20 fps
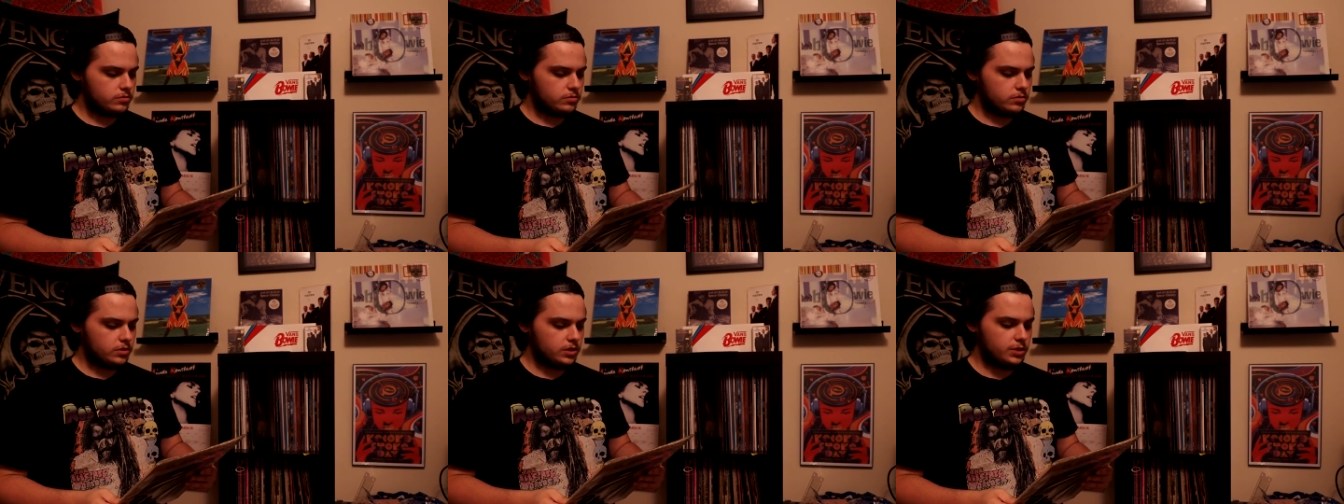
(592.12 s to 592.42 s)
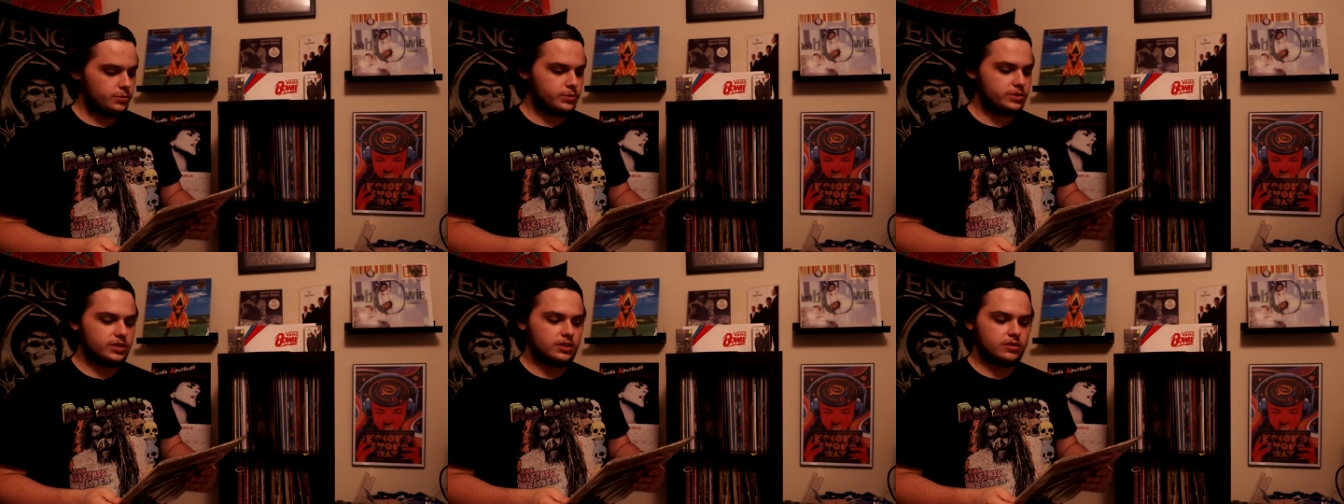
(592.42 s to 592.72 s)
he
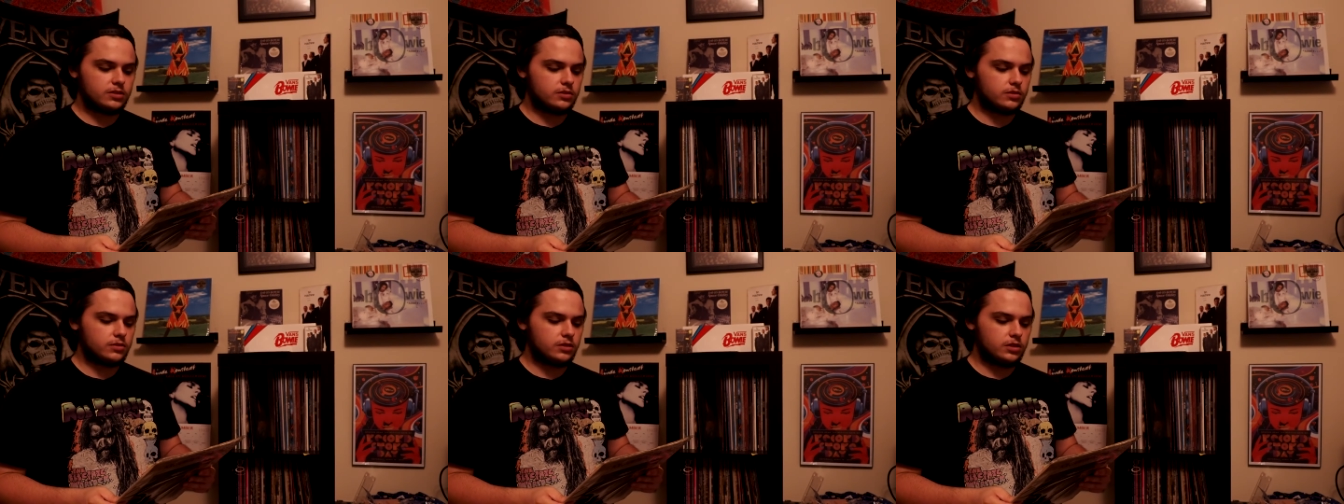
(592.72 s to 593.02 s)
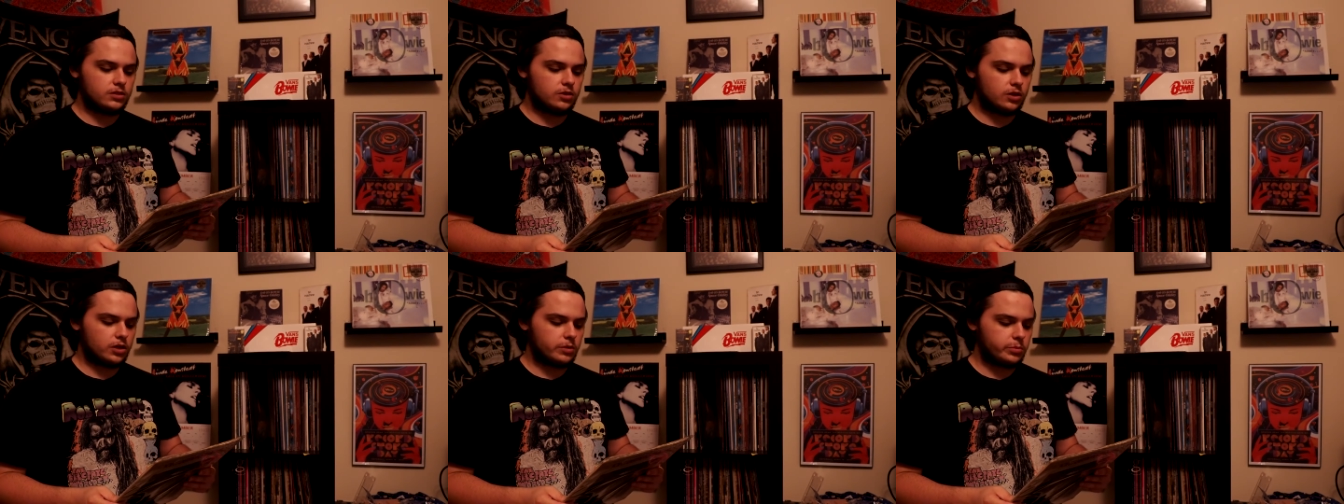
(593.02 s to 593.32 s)
was in a
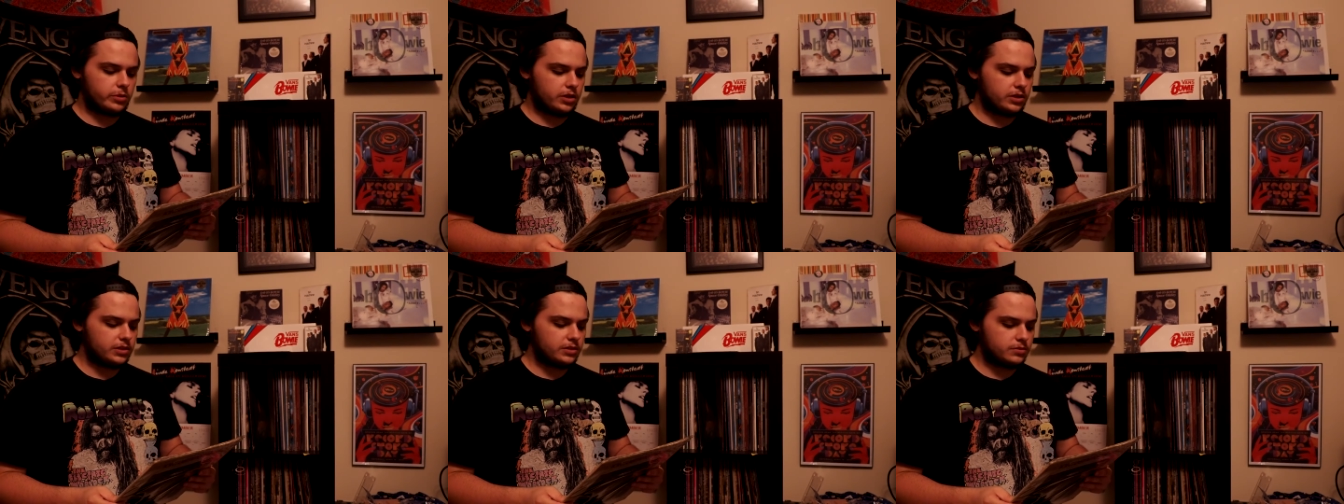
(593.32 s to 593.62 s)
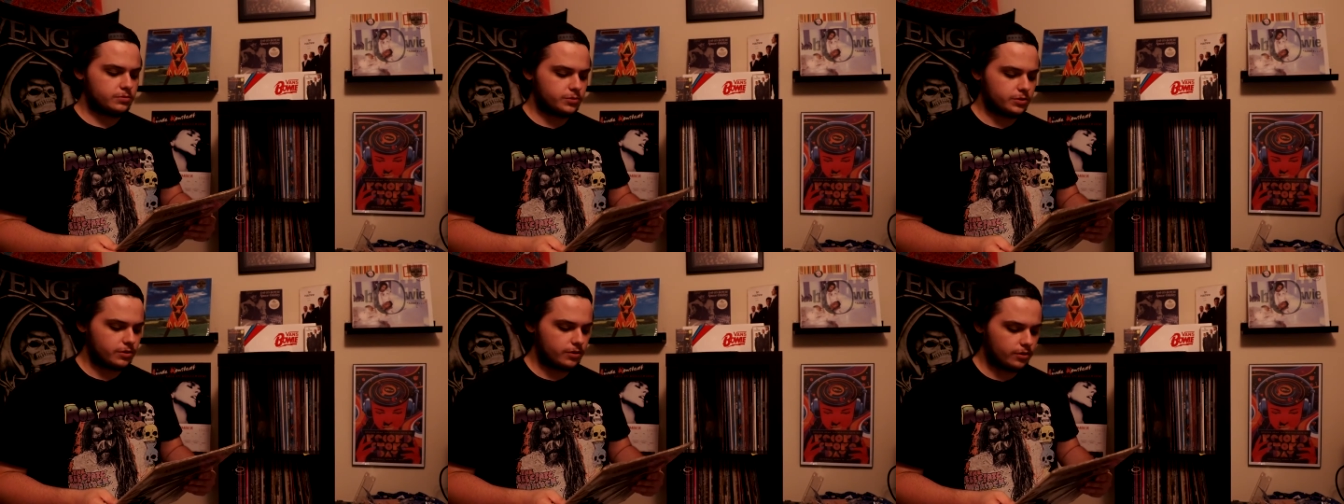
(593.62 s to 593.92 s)
dark place
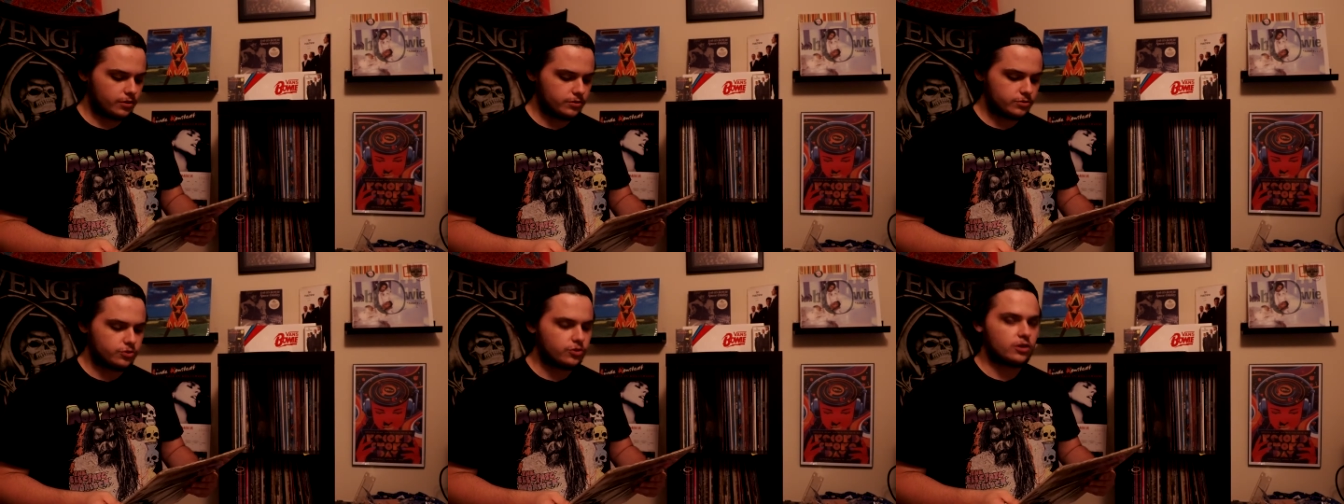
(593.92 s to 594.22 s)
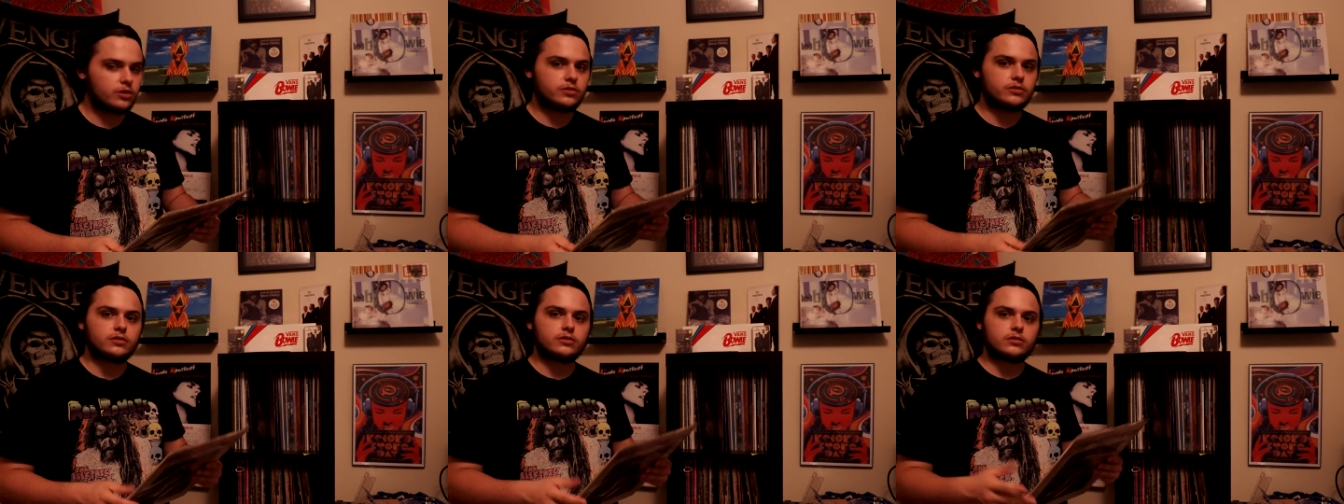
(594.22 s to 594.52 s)
with the
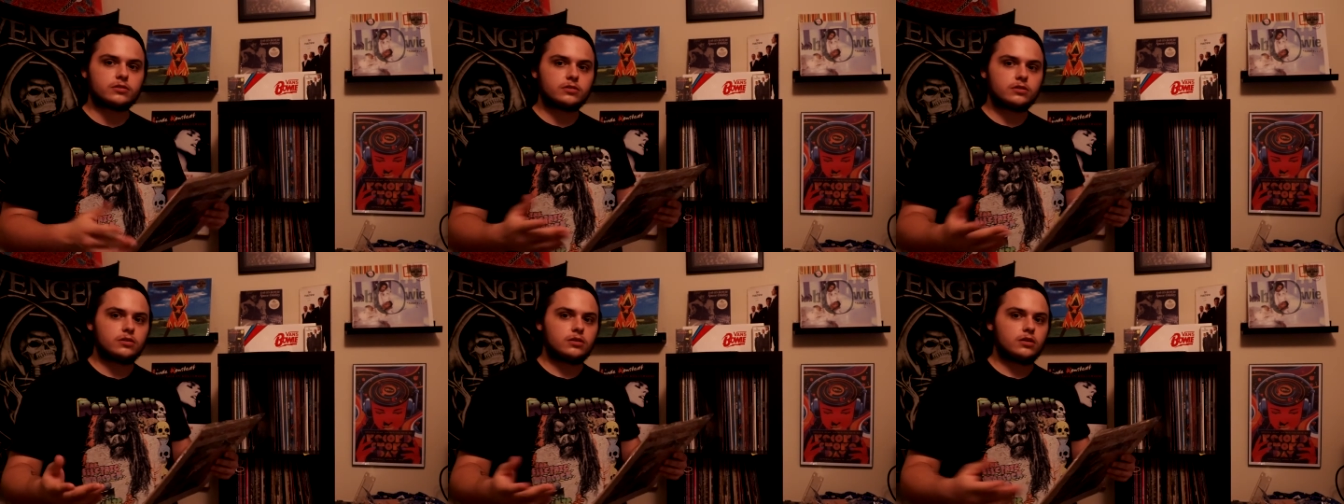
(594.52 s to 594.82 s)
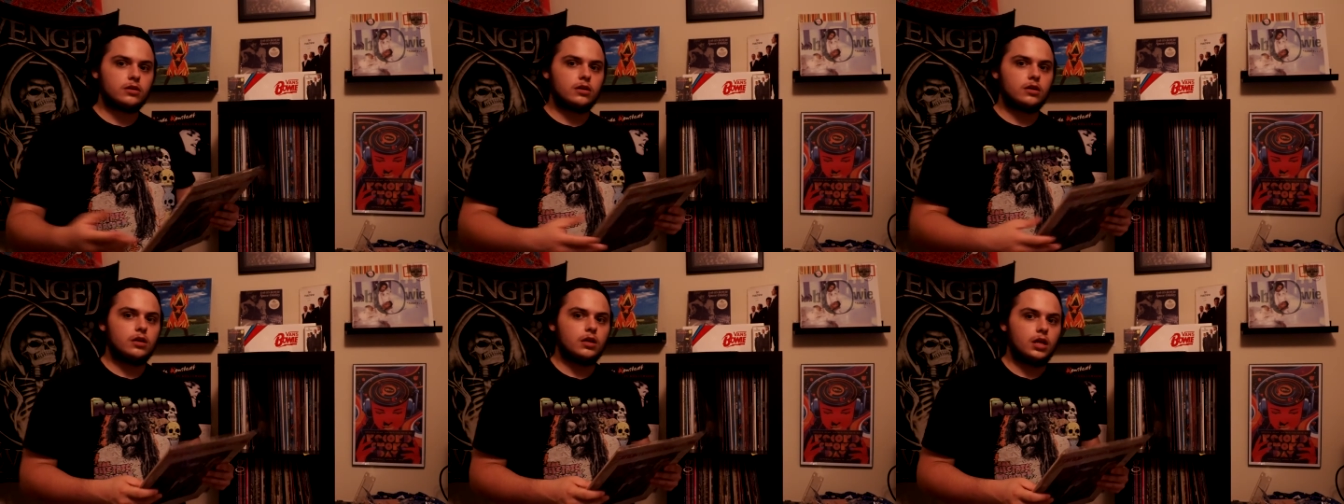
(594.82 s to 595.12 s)
drugs and
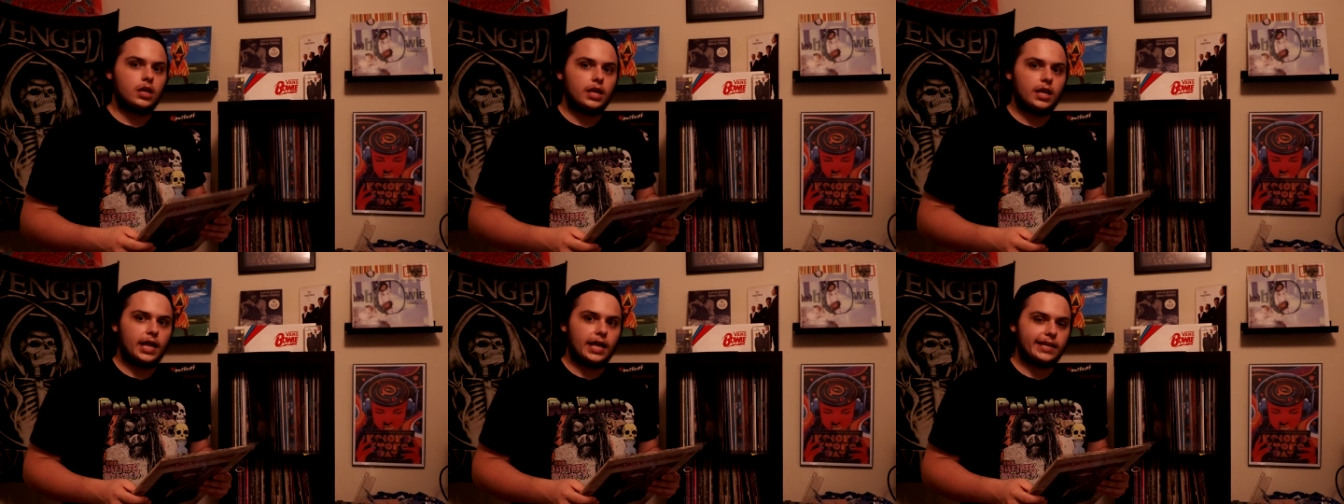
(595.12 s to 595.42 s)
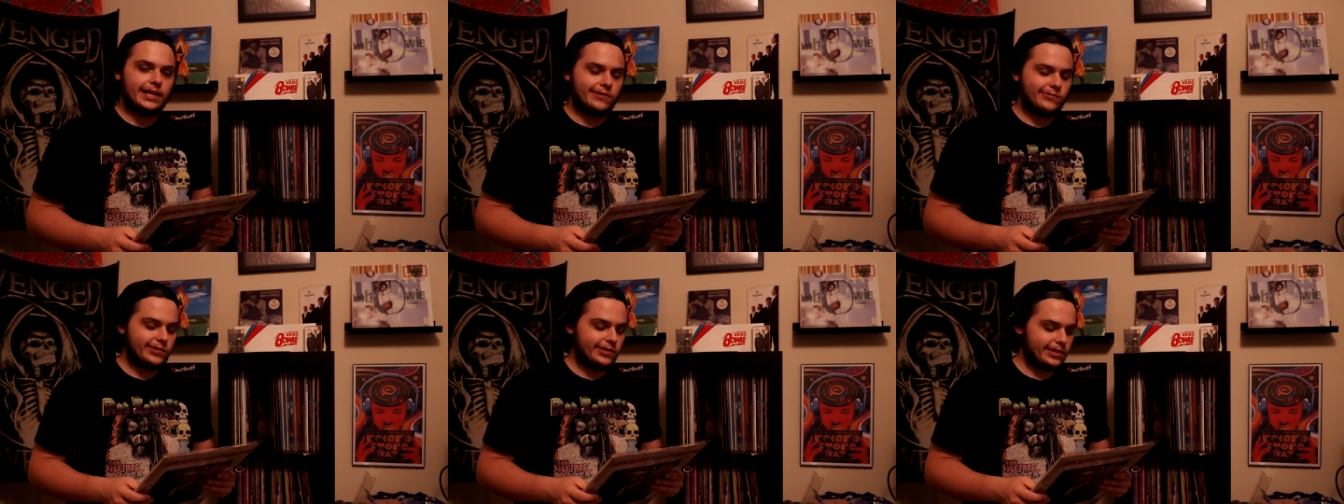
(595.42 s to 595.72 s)

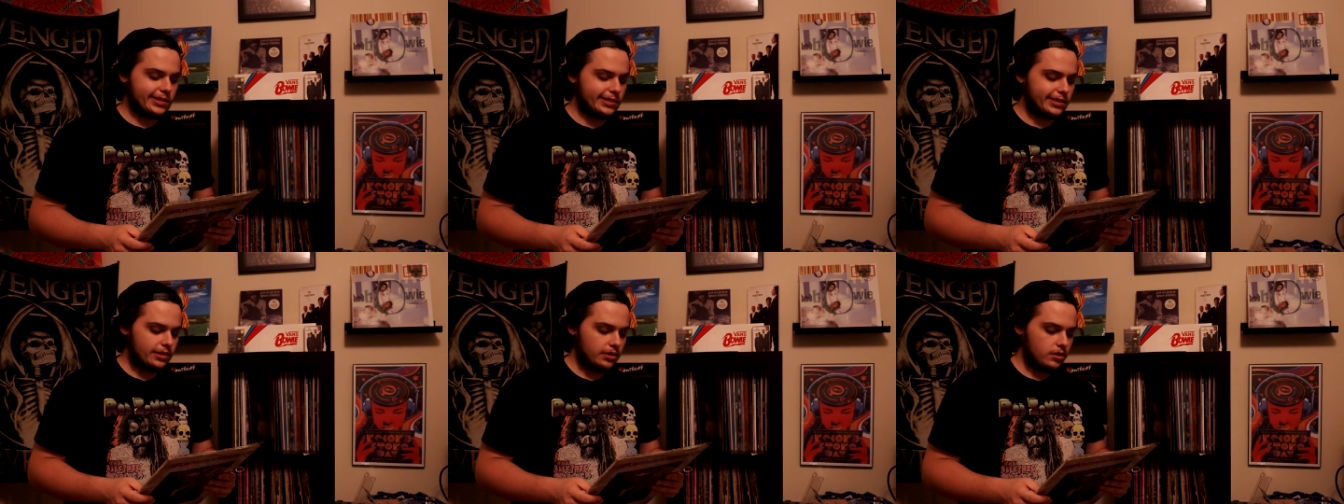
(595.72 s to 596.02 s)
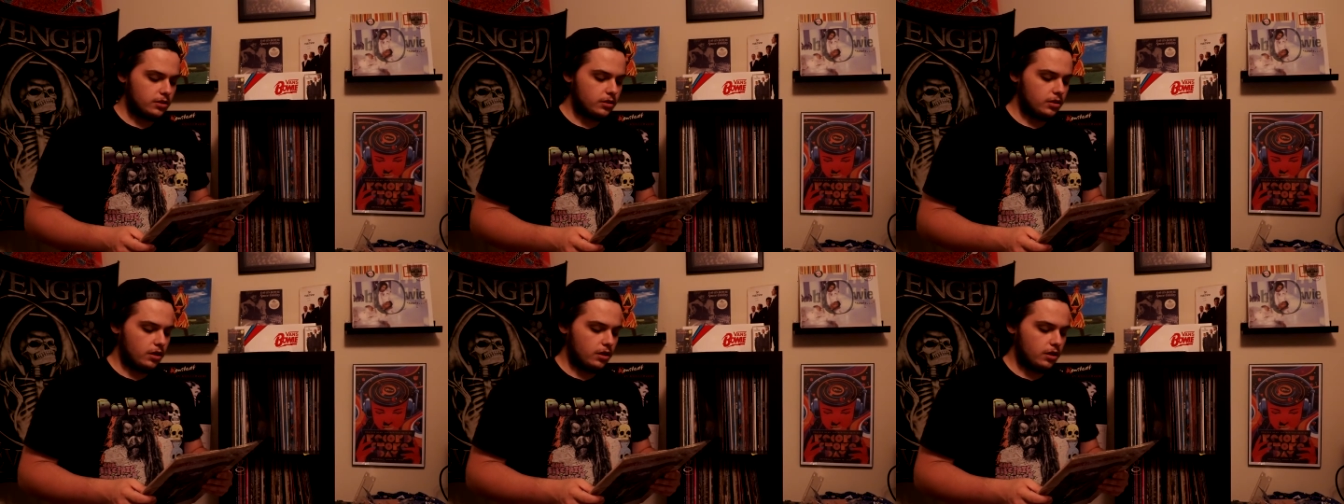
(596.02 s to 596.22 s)
everything.